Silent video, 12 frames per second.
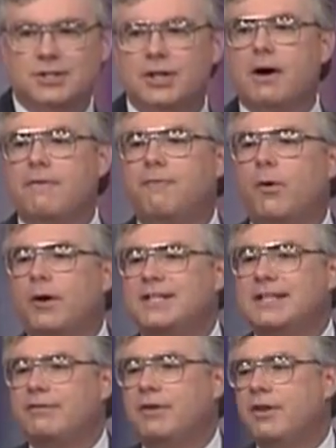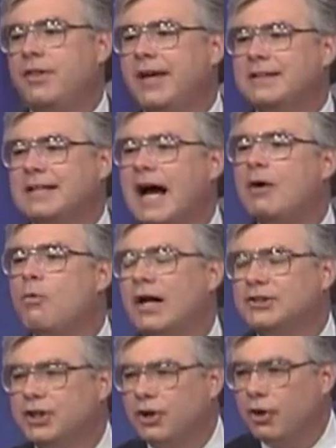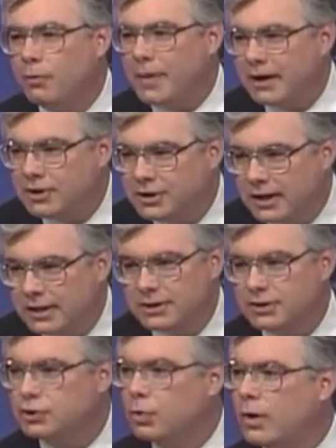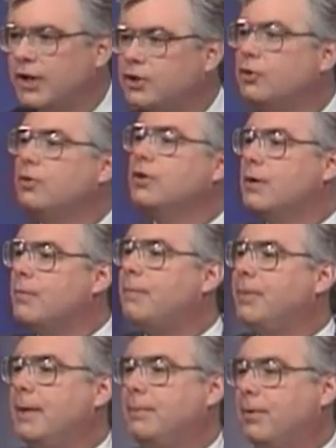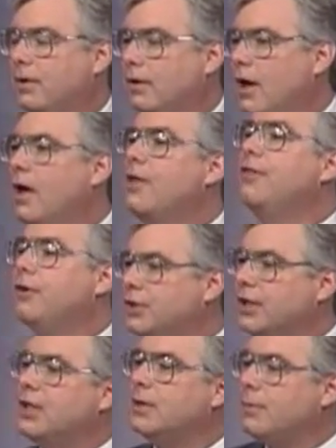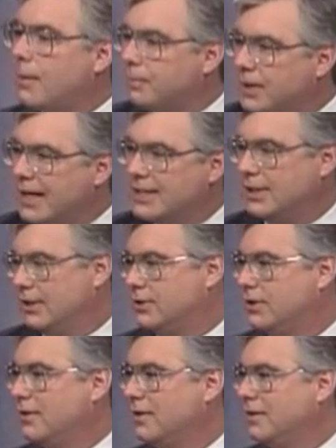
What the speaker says: There are 47 things I want you to know about in Genesis. 22 of them are people. 13 of them are places.